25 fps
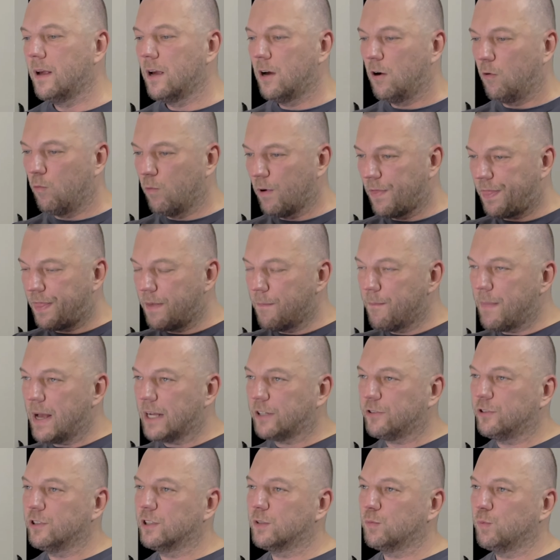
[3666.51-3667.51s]
what the
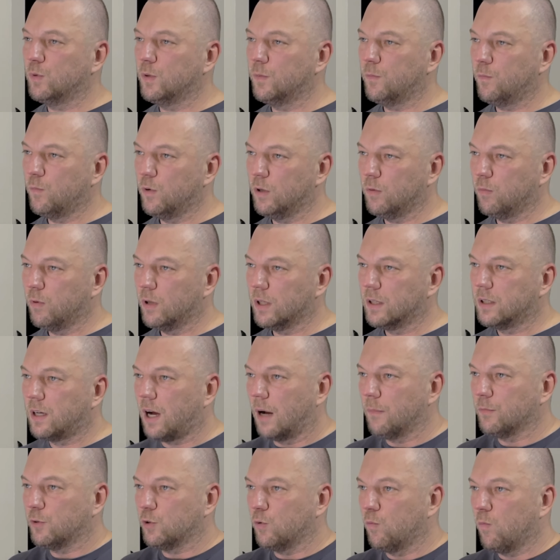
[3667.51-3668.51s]
metrics will
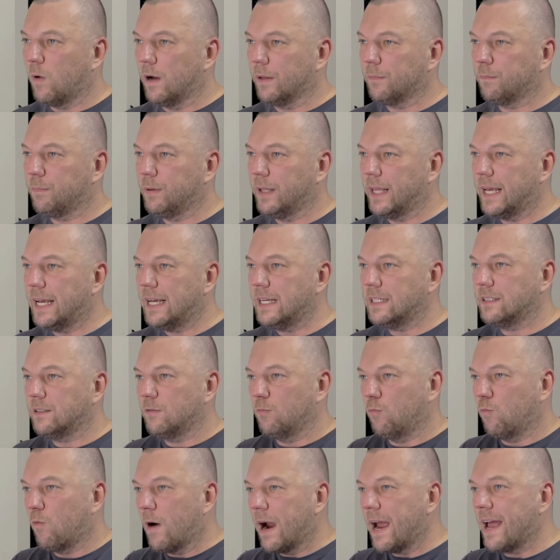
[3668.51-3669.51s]
come to one place,
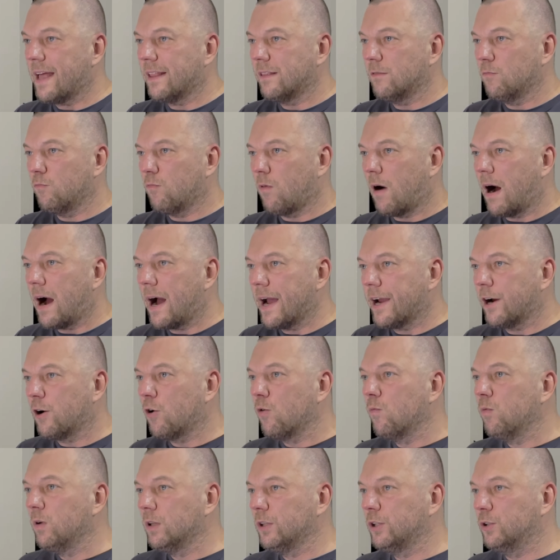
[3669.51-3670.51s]
when, why, who
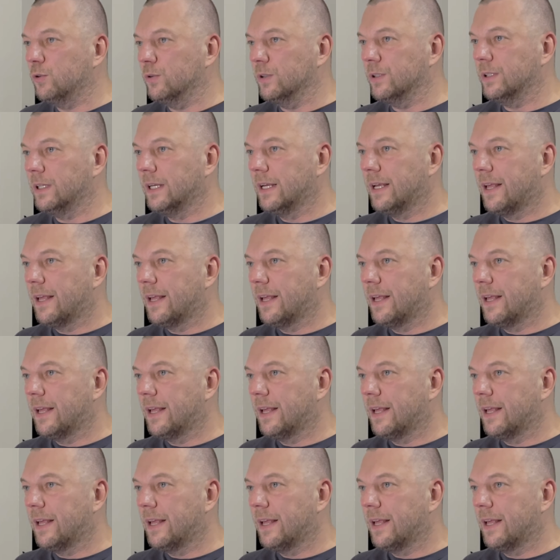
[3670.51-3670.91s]
will do it.